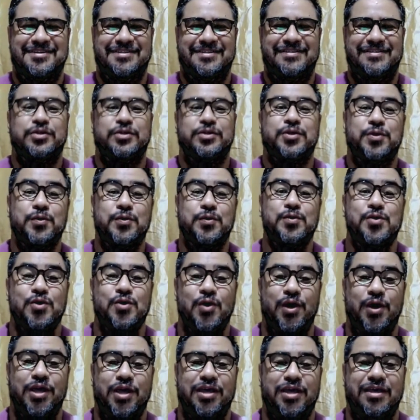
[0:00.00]
the true
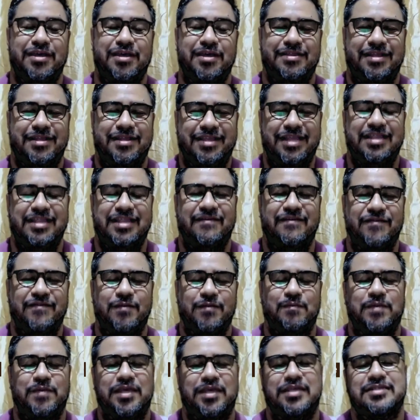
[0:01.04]
joy that can give you
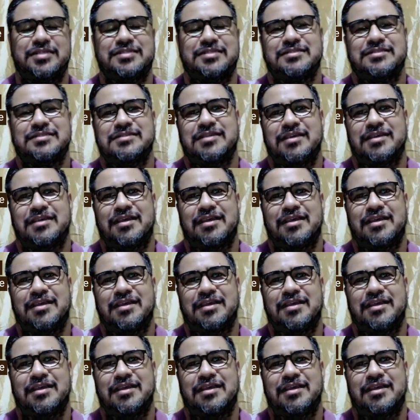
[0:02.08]
peace.